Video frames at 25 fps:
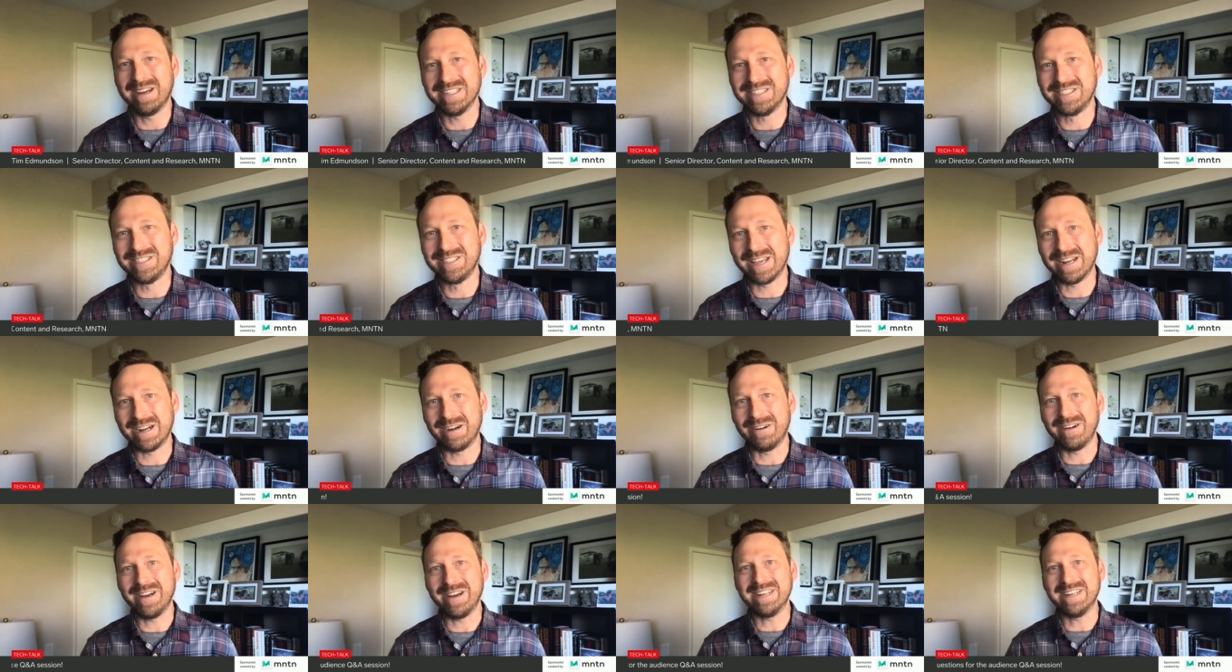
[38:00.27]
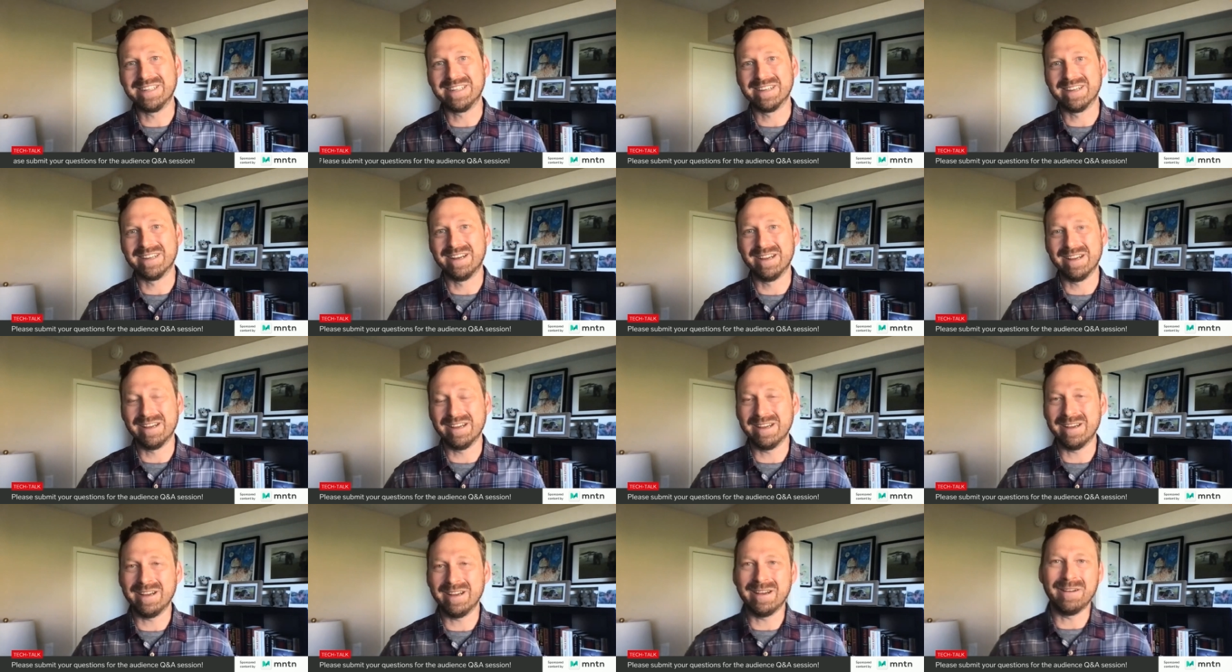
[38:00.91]
generate
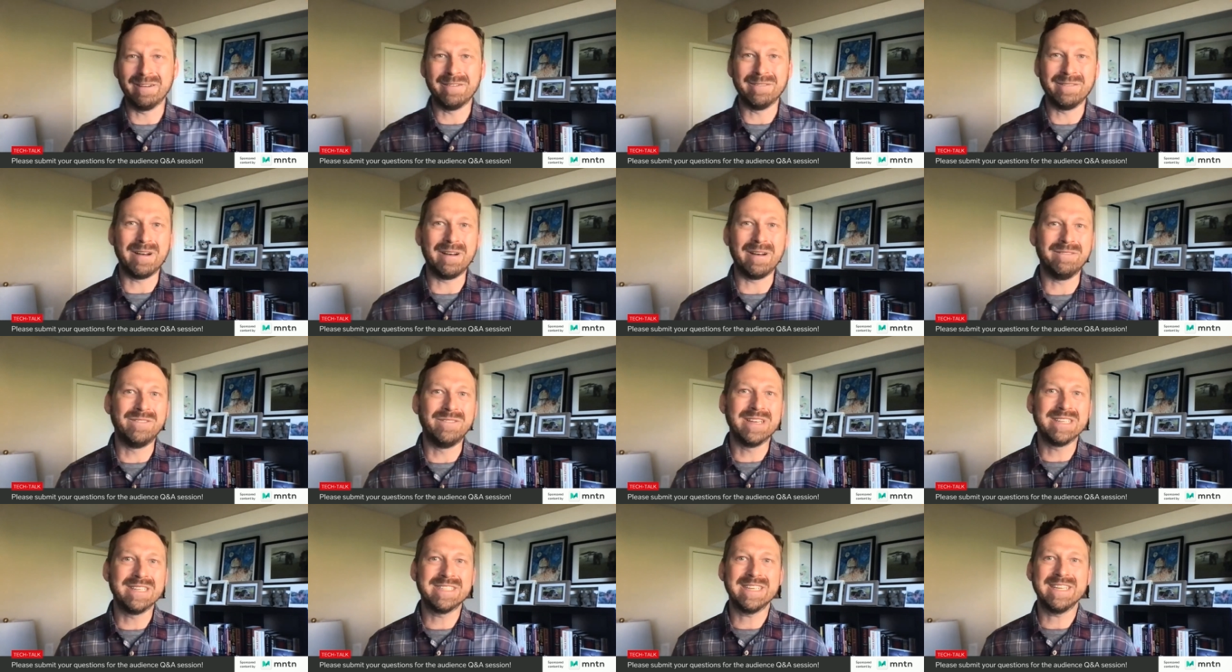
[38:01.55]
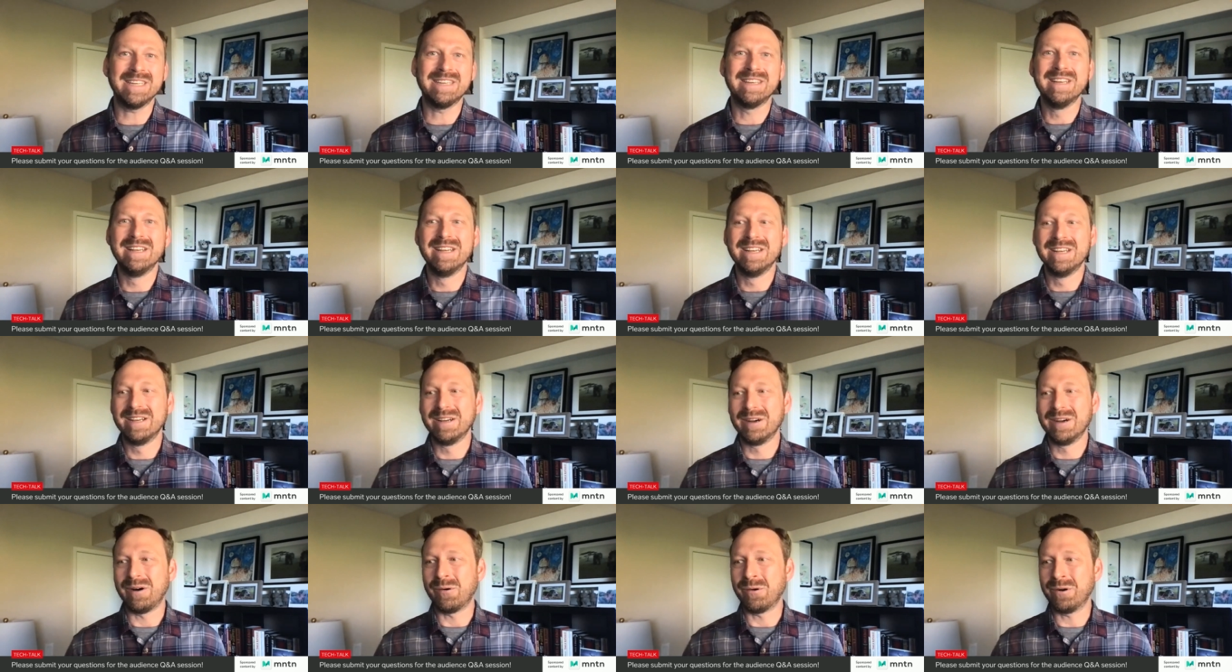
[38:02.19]
a visit
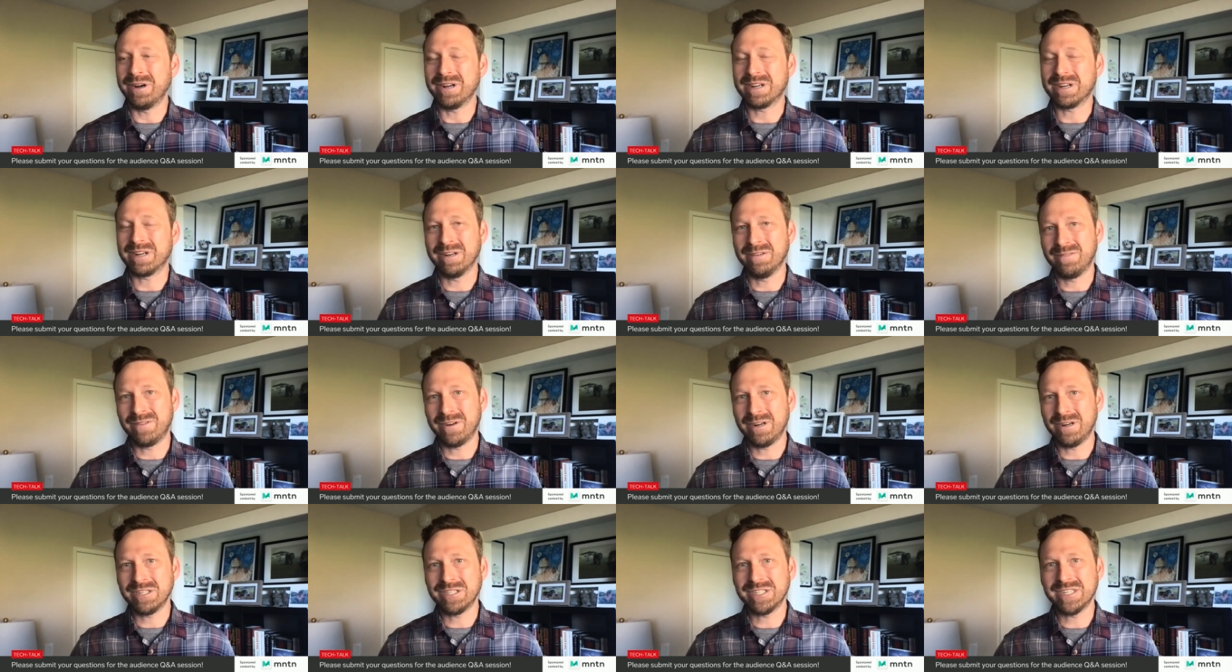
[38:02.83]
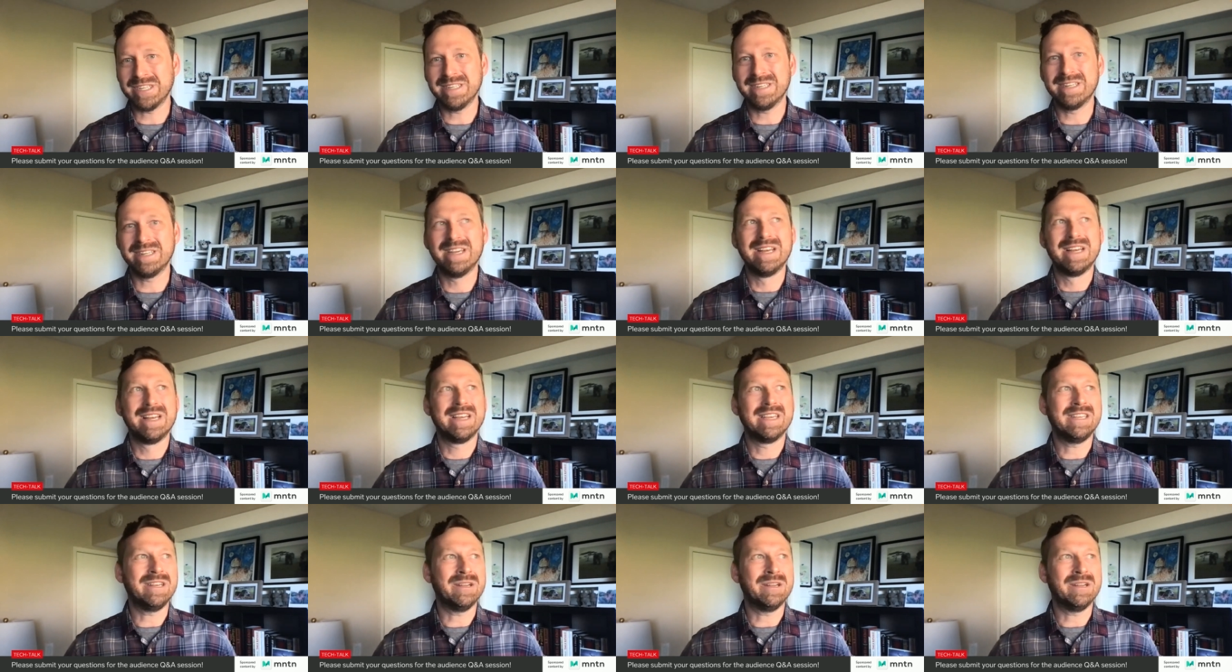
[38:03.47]
or a conversion.
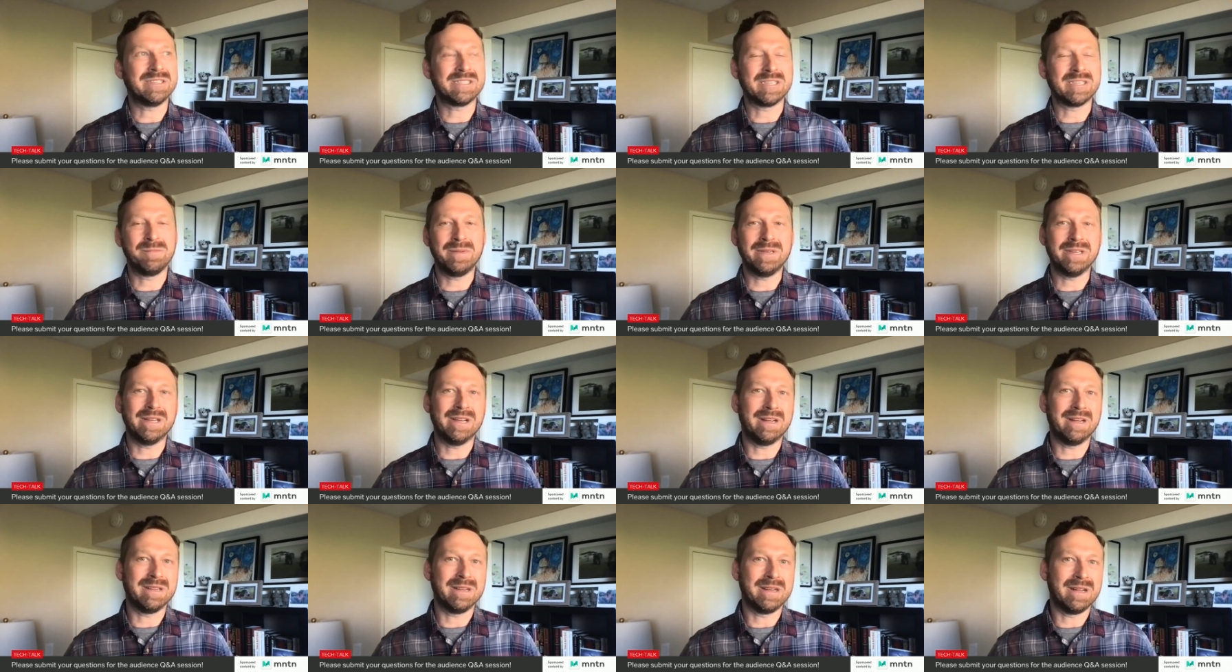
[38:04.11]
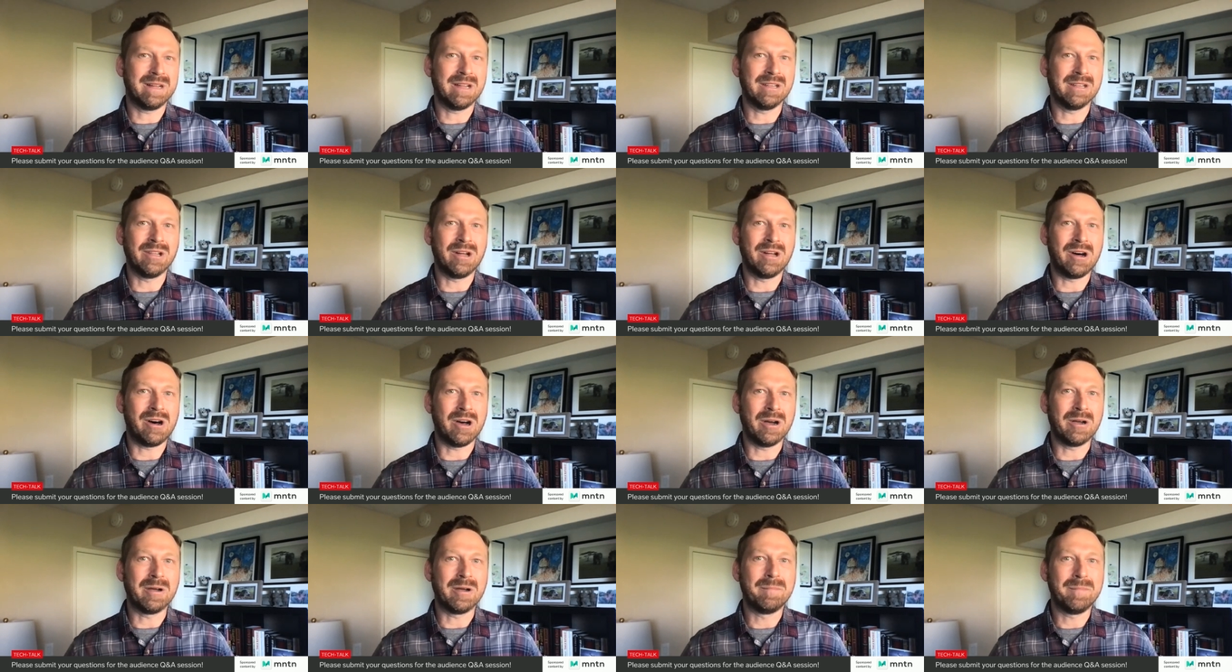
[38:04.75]
This can be a
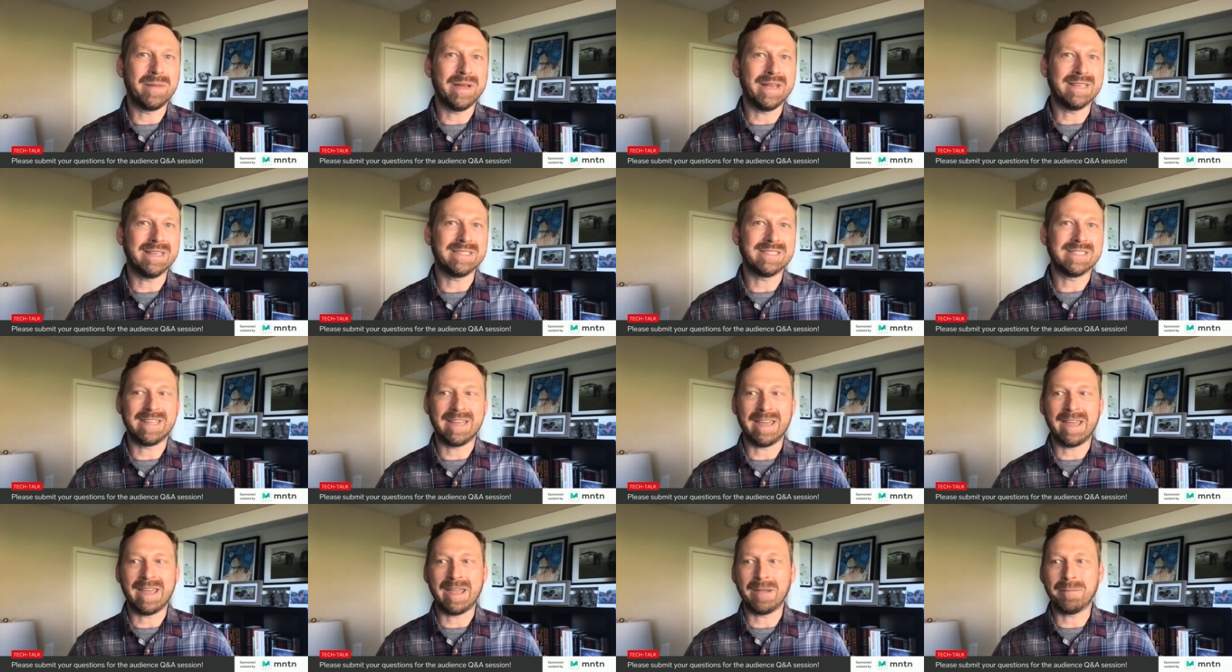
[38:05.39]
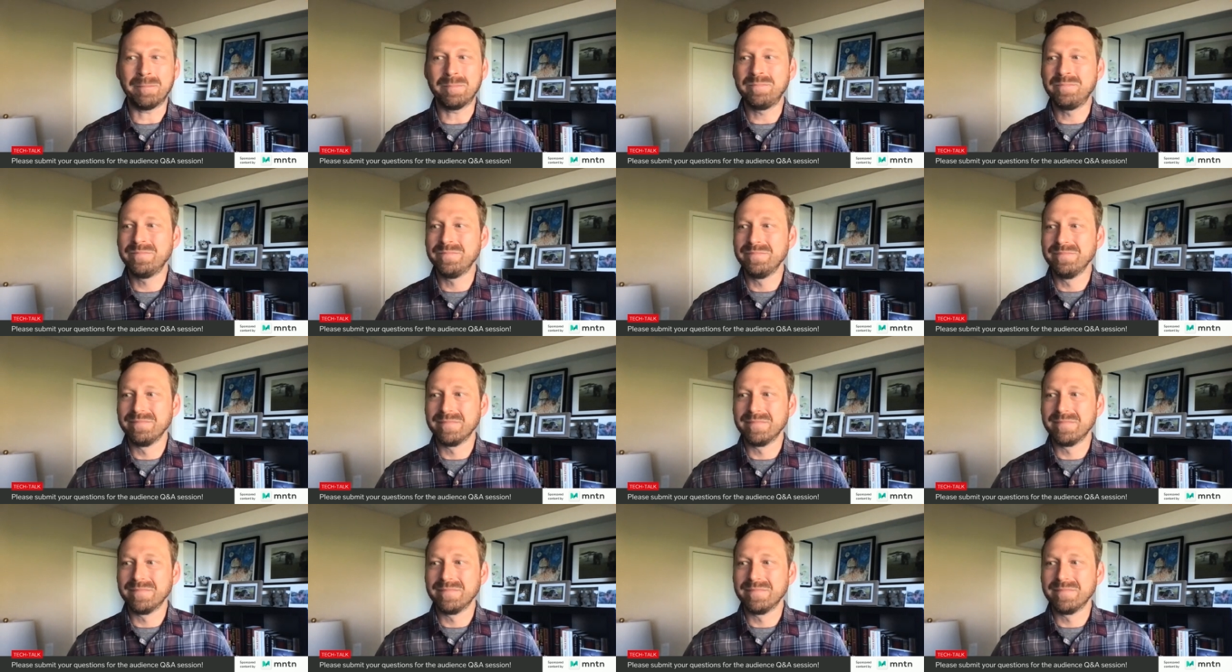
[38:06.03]
long-paced game.